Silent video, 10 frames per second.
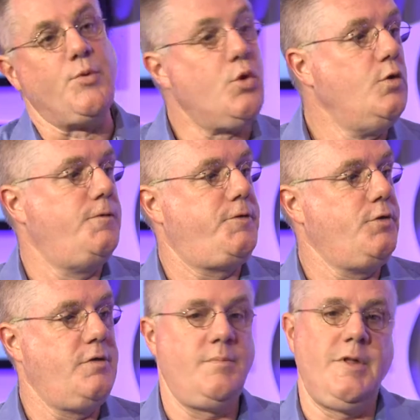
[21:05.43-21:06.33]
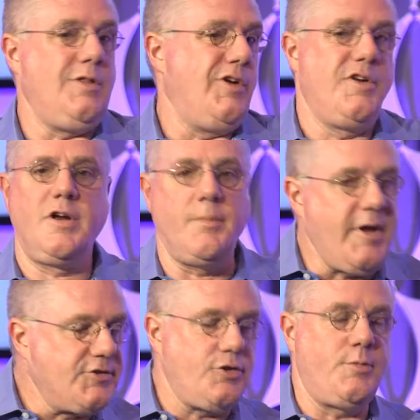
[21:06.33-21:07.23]
prove to them that, look, you're going to
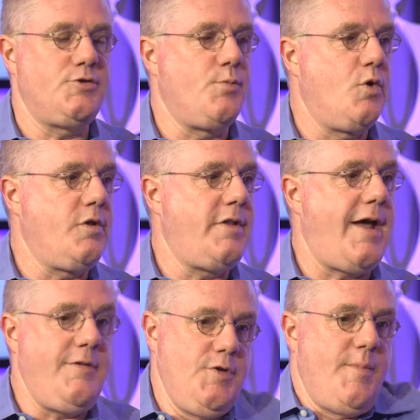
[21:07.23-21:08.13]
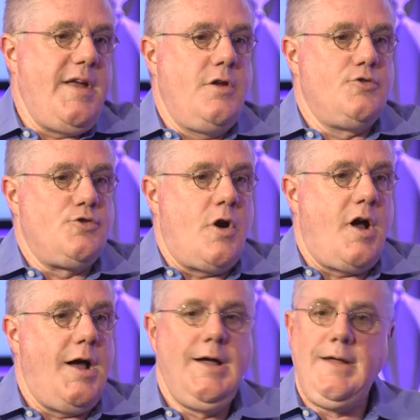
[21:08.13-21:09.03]
make so much more than that. If you make your
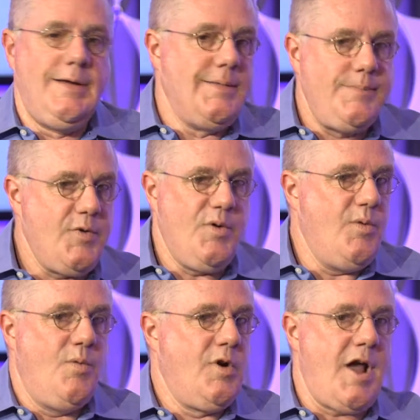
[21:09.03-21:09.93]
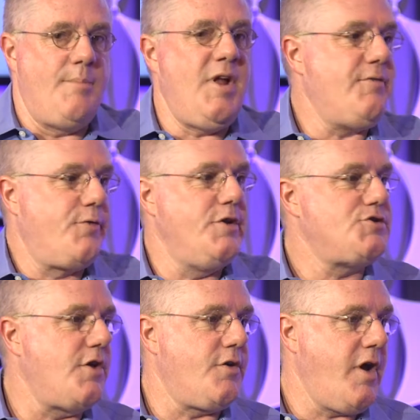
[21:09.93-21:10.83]
draw, we're not meant for each
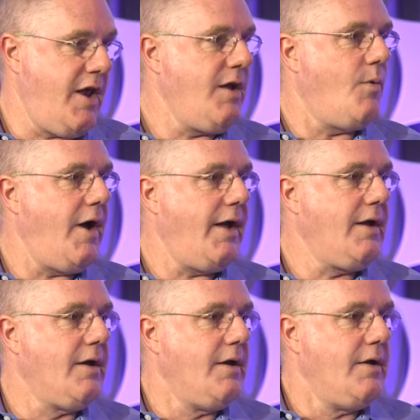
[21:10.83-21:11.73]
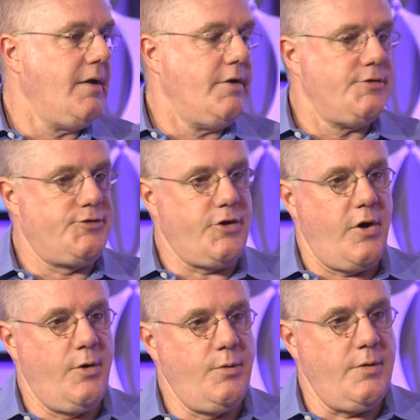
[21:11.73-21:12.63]
other anyway.
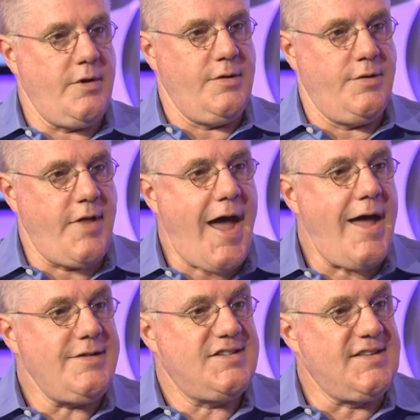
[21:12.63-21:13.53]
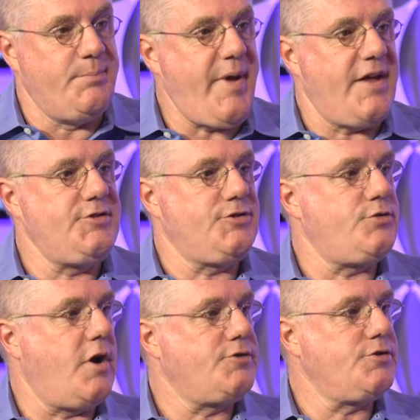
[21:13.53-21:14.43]
So that's the best
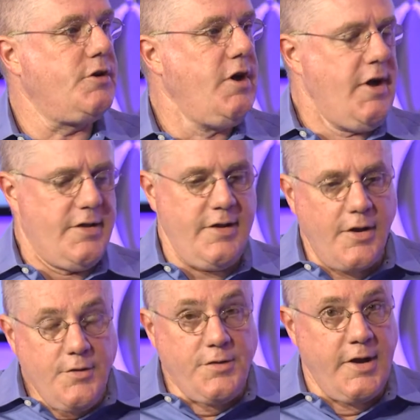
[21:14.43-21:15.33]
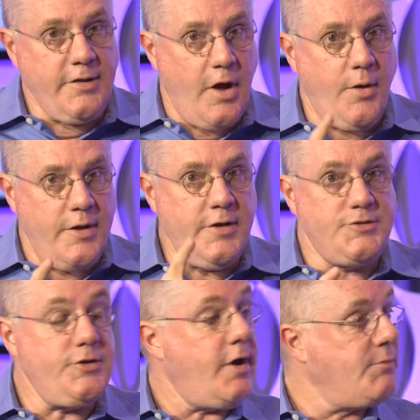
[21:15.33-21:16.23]
structure. The other thing, though, and
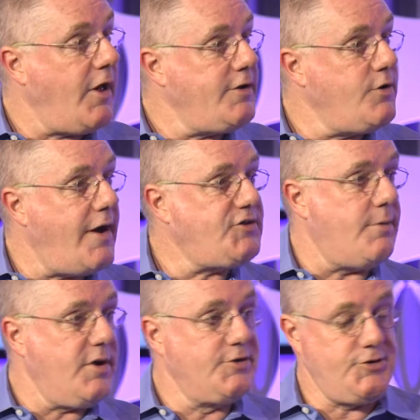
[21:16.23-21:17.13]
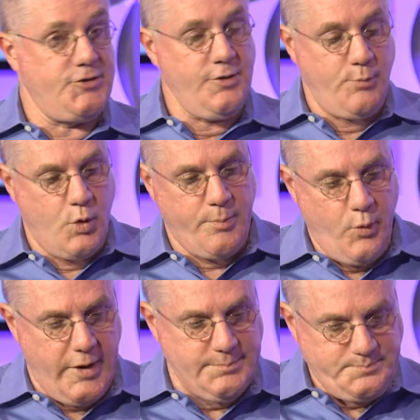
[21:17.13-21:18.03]
this is, I'm glad you asked that because this is an important
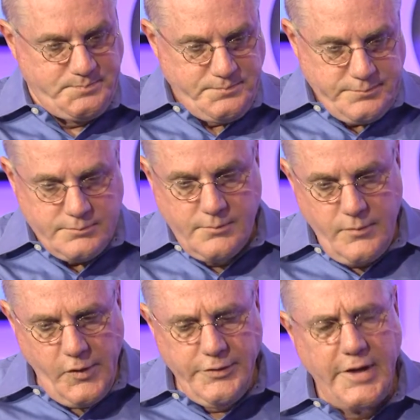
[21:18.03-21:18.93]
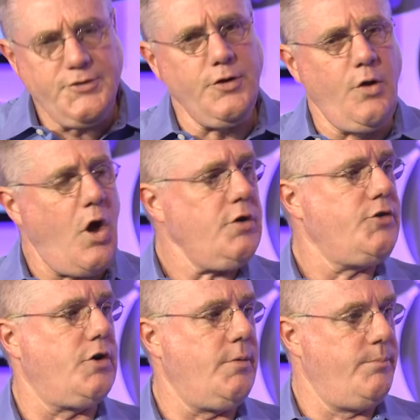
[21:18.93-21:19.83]
point. That's the
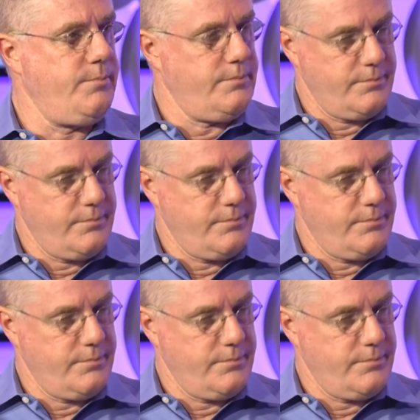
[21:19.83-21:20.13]
long-term